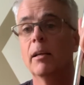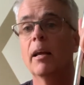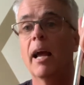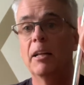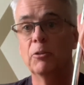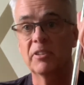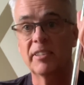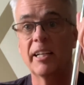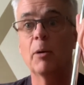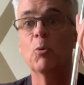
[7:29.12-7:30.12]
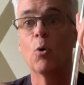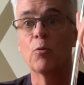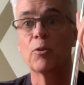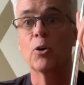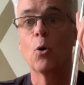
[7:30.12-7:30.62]
and you set up
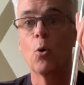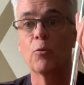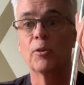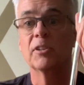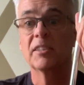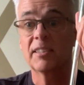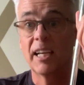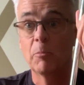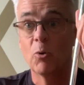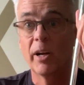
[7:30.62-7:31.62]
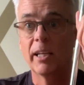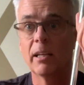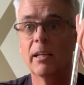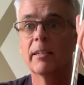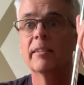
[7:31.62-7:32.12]
over the same way,
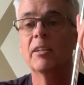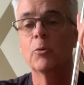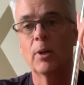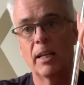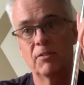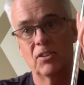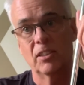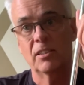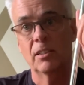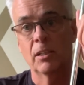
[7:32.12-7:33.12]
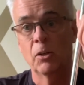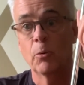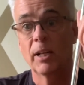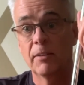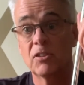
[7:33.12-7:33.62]
then you will
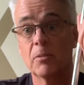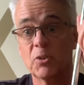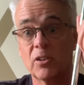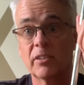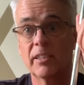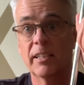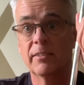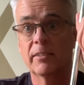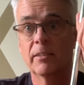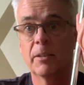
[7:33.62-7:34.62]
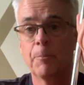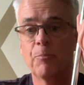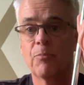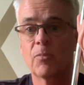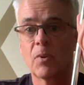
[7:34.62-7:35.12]
have some success.
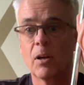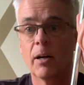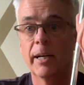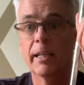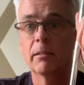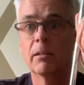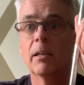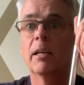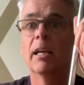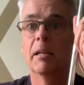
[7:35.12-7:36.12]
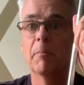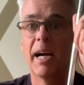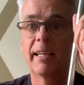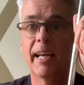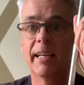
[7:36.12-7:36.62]
All right? In my
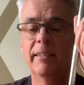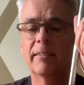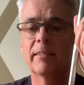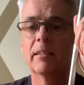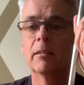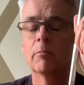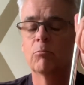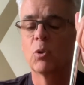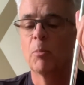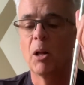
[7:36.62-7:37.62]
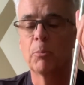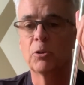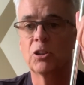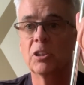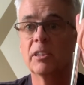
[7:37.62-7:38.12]
case, the ball
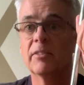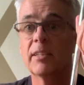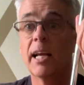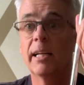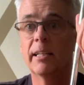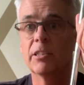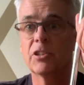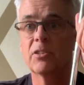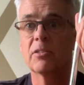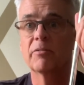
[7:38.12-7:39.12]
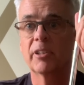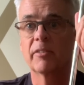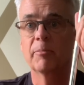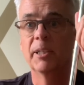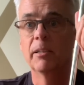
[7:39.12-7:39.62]
position is 8 inches in front of me.